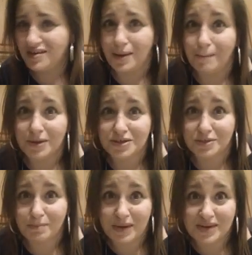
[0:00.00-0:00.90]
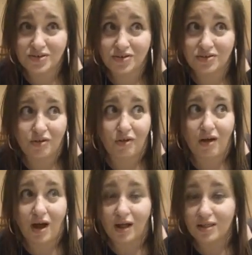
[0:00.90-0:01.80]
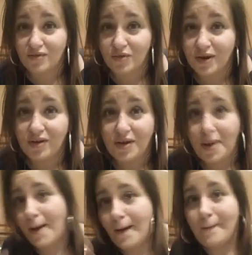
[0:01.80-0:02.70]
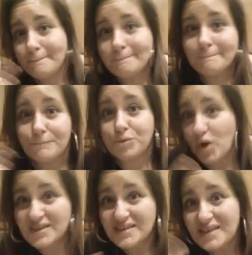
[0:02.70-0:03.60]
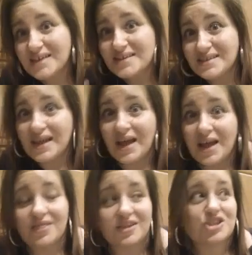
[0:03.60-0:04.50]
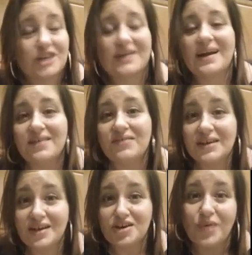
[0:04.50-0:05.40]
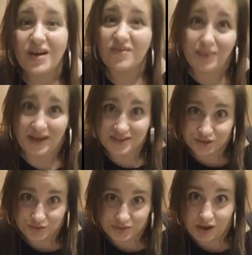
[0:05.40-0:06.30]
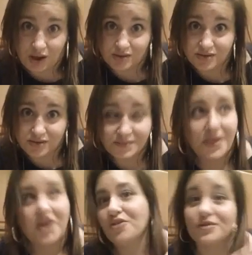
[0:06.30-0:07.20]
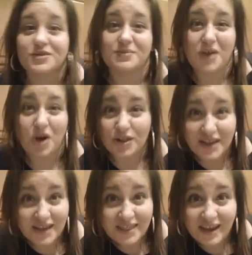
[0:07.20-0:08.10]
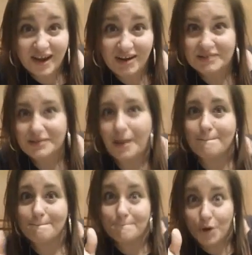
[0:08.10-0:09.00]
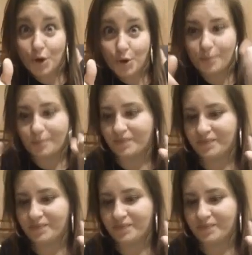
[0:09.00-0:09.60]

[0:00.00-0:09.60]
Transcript: You get a bunch of basil, a little olive oil, process the shit out of it, and you have pesto sauce. Throw some garlic in there. Boom!